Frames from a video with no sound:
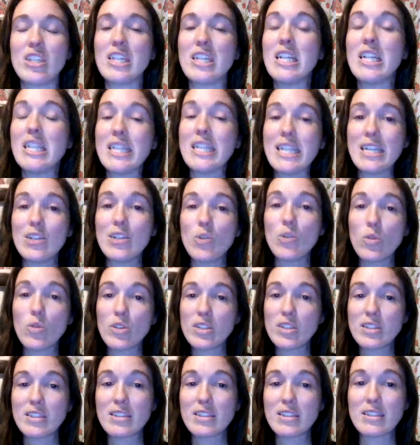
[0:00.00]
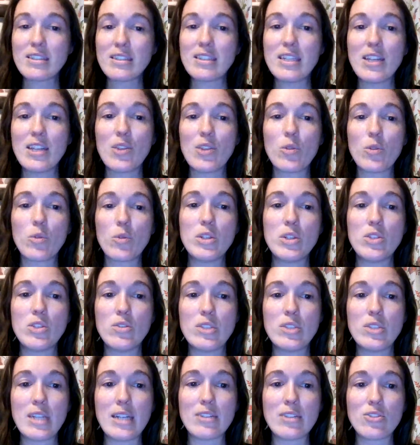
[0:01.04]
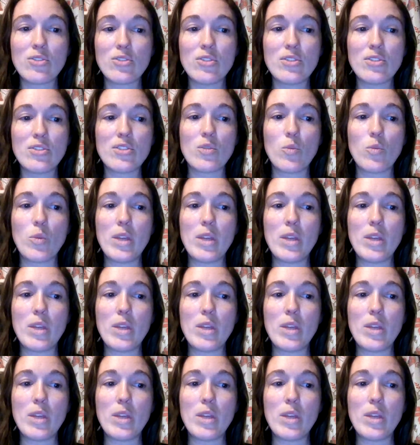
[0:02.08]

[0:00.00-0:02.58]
clean horses' teeth when we do dentals.